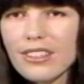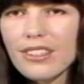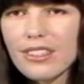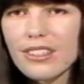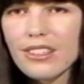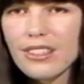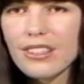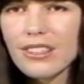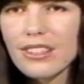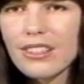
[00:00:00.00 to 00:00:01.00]

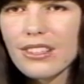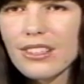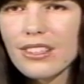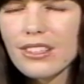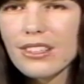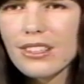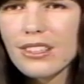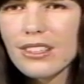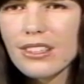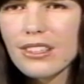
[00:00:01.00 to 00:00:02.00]

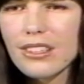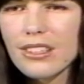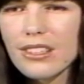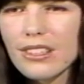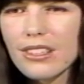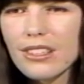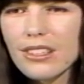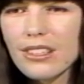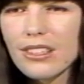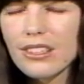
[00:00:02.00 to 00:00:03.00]

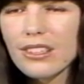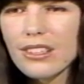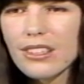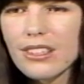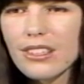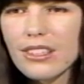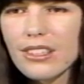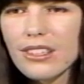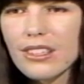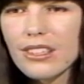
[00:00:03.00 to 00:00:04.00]

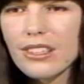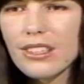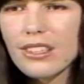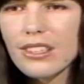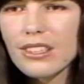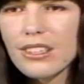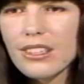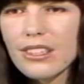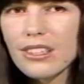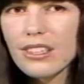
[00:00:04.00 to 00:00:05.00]

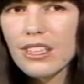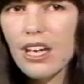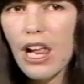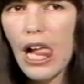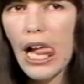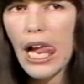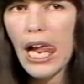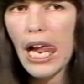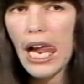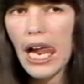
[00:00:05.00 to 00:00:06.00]

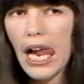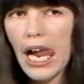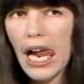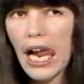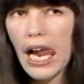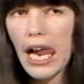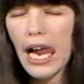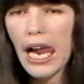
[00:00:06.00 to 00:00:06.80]
(silence)